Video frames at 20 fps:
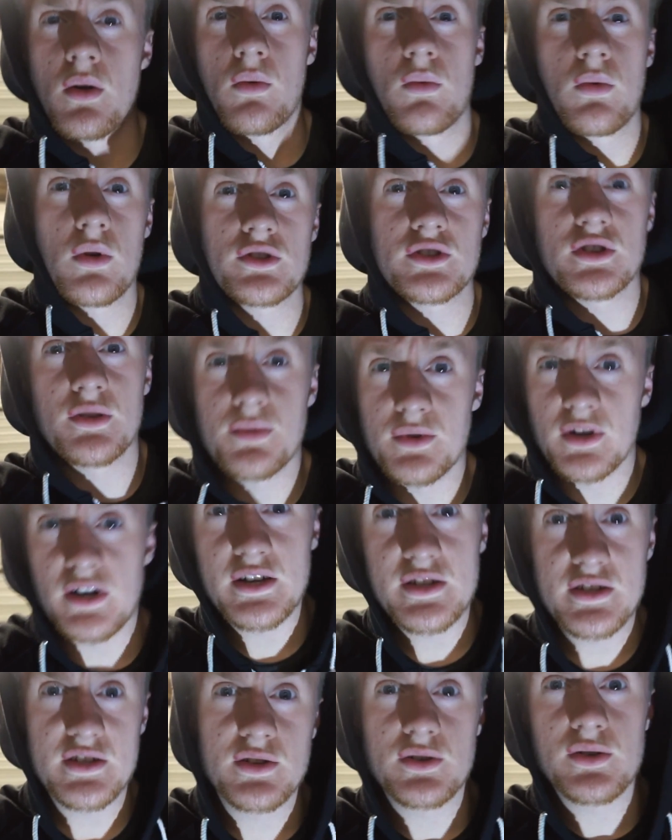What's up guys,
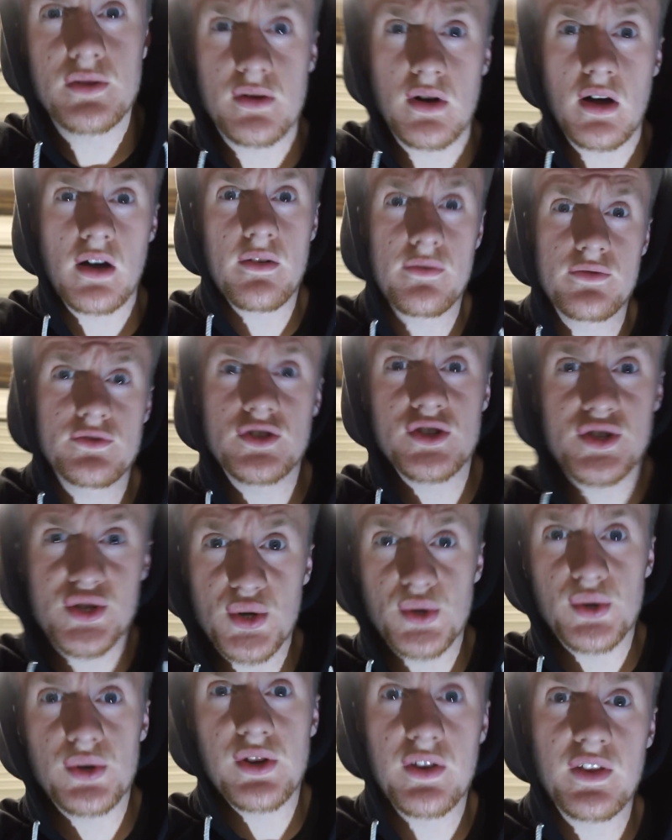so I've just
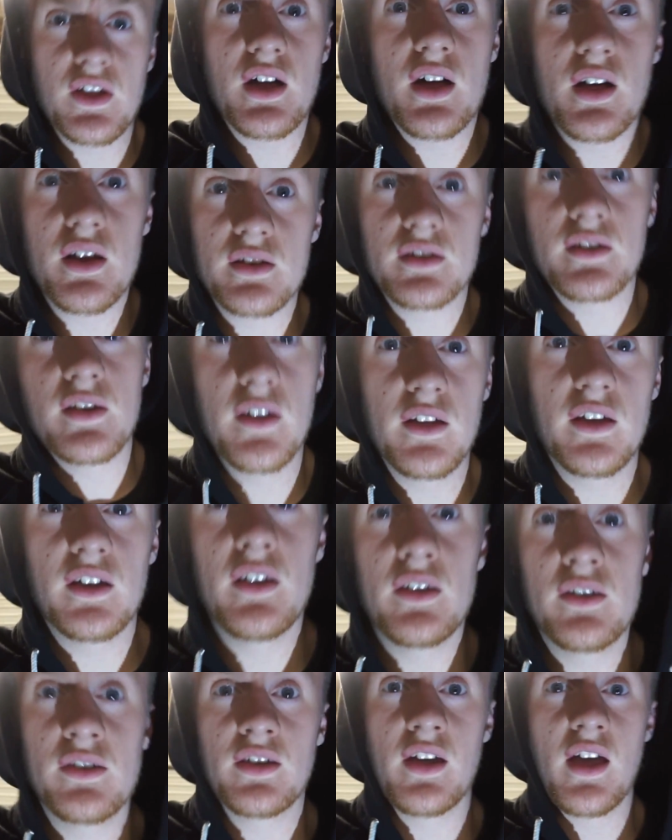told you that
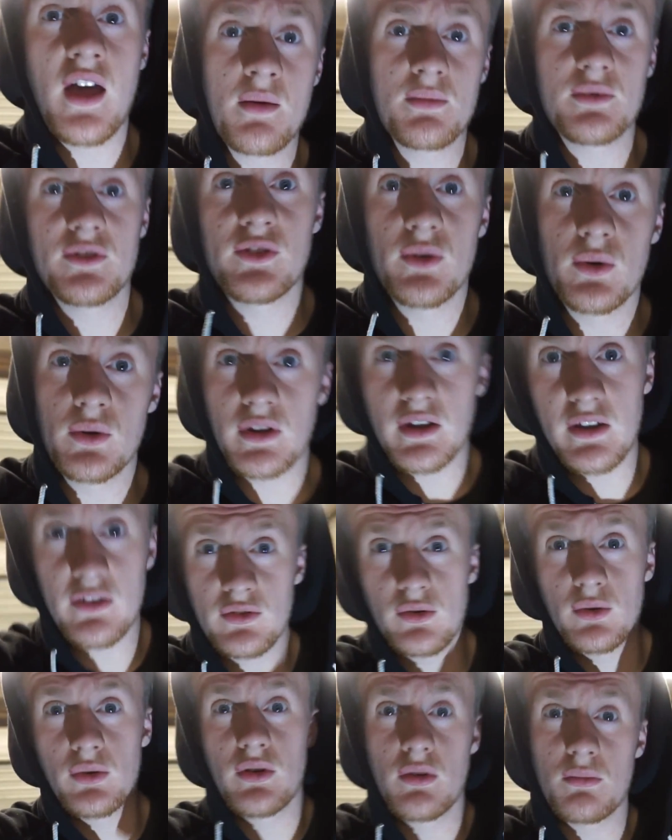today's episode is
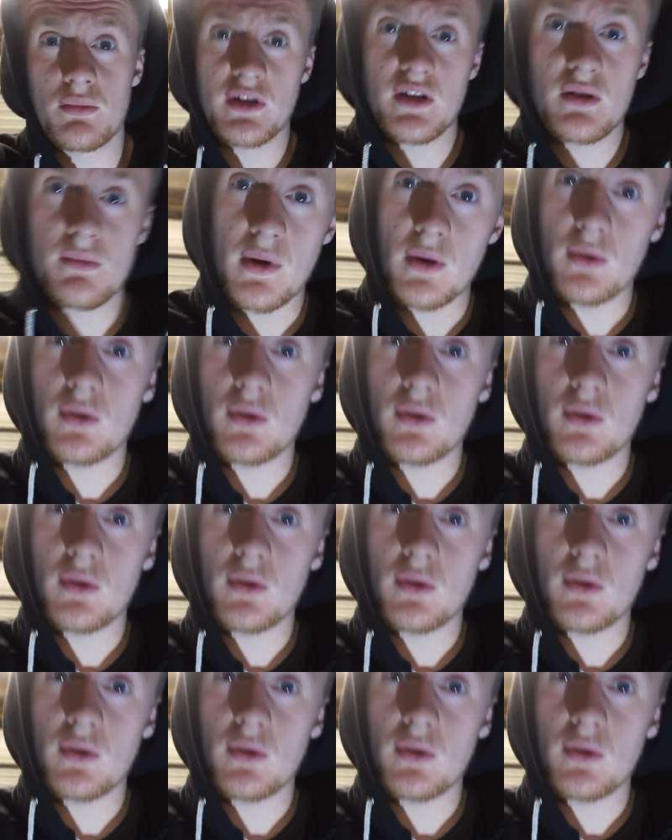going to be about